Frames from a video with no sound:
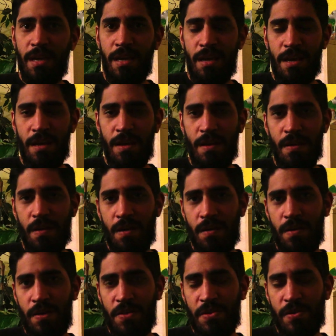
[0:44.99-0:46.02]
and
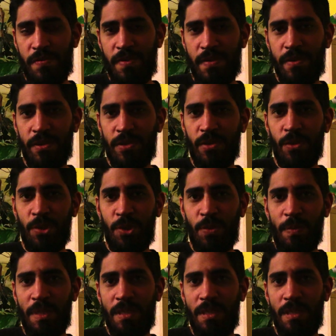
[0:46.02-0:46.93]
on other various social